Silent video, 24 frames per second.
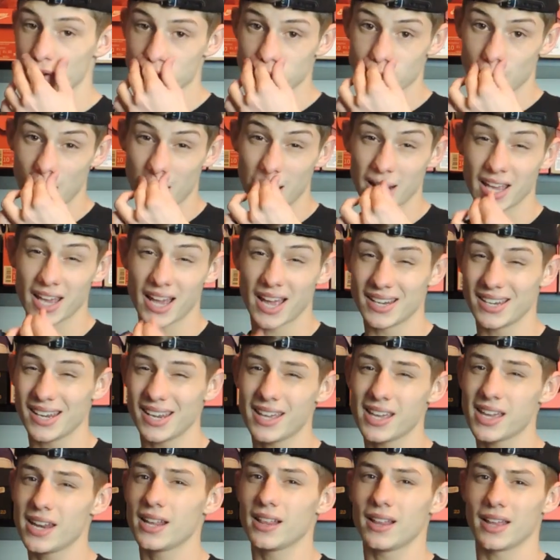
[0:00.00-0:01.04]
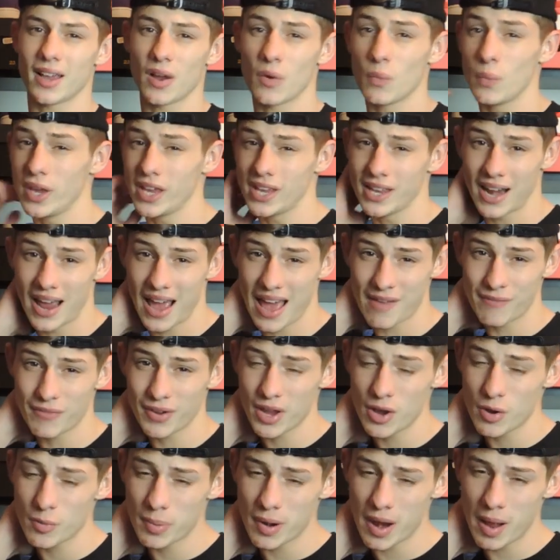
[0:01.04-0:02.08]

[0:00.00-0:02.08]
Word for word: I first got it. I did get it like a week and a half ago